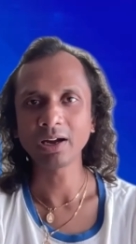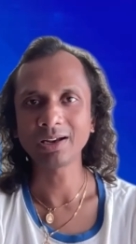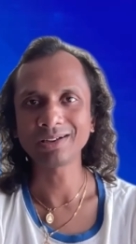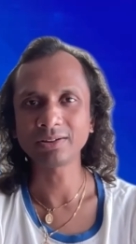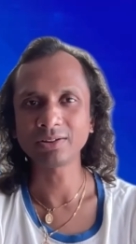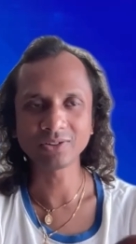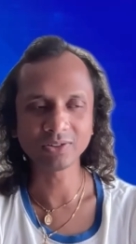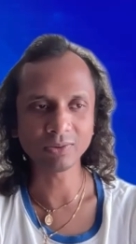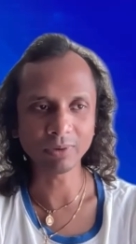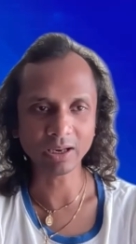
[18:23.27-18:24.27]
And this
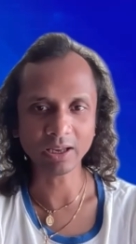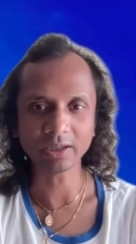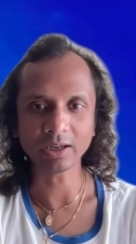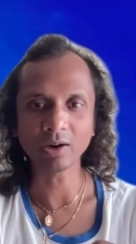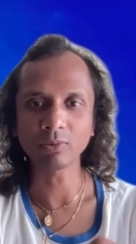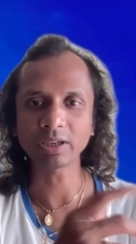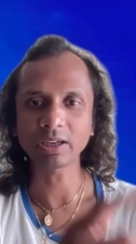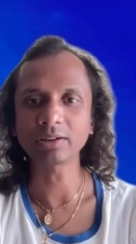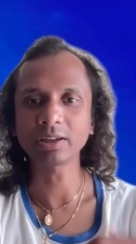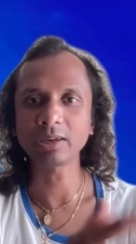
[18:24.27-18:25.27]
is the way, like how we
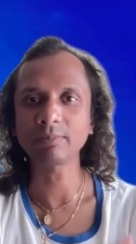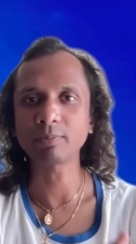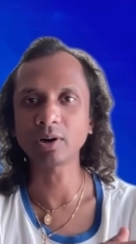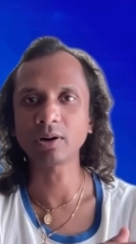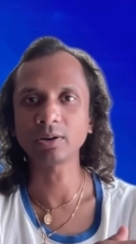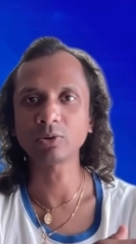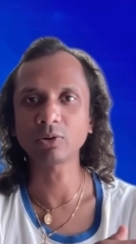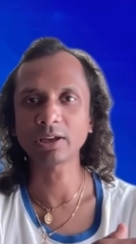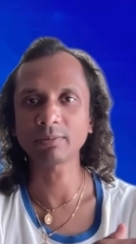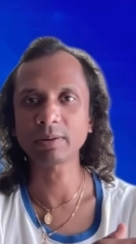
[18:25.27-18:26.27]
can keep, uh, you
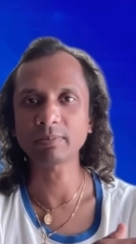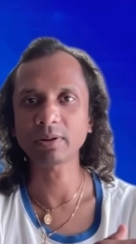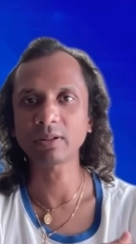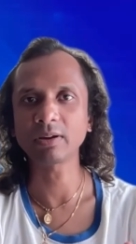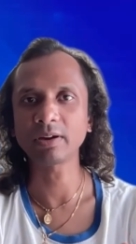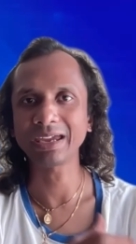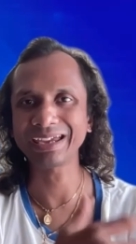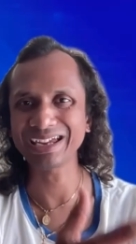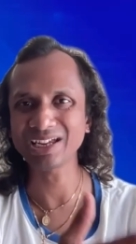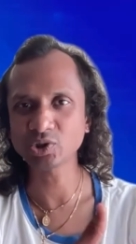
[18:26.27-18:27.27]
know, like people uh,
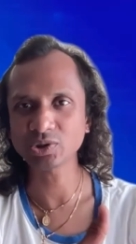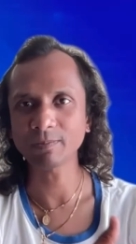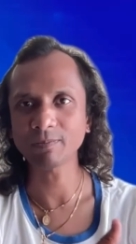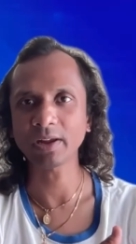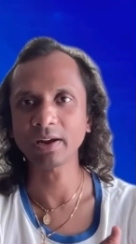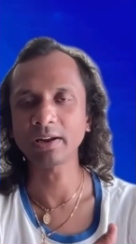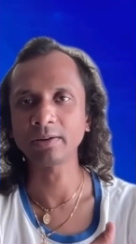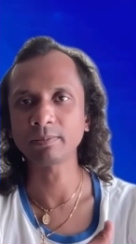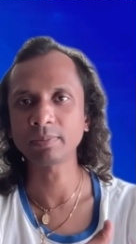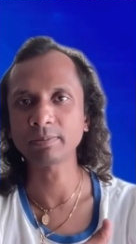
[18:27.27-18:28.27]
engaged
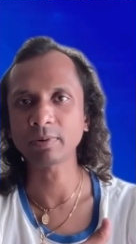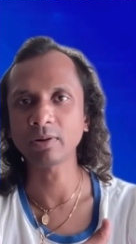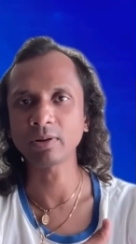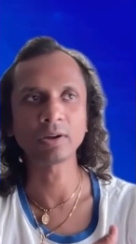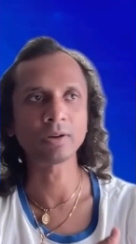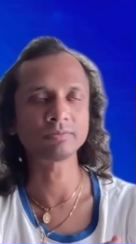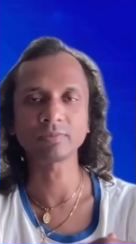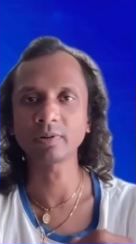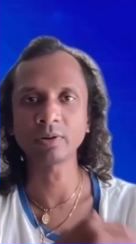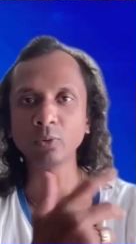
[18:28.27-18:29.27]
and people
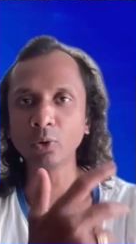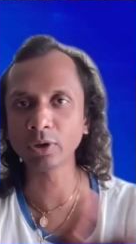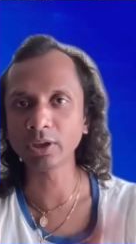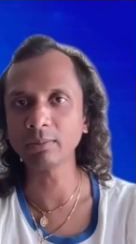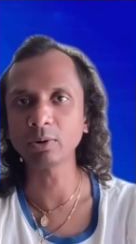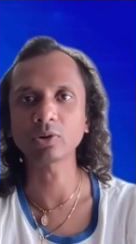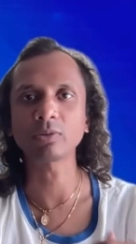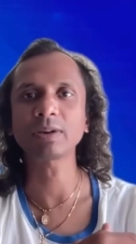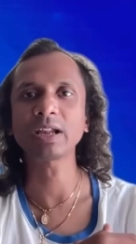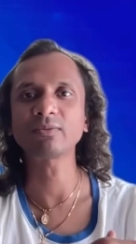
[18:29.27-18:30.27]
um, knowing about
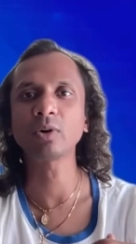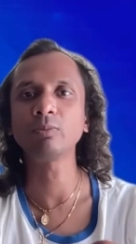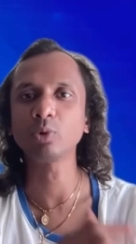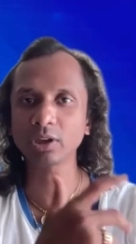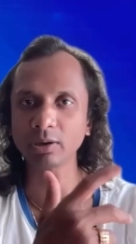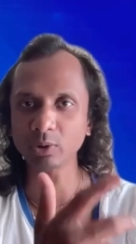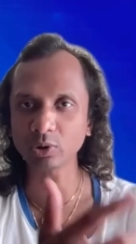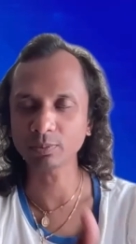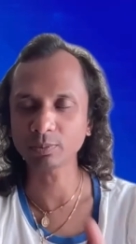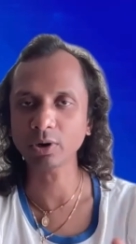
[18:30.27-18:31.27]
our platform, knowing
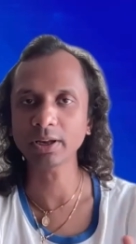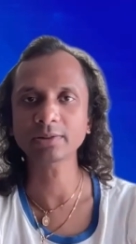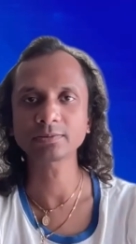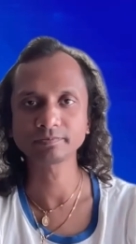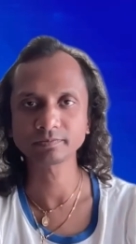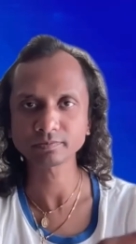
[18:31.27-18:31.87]
about our product,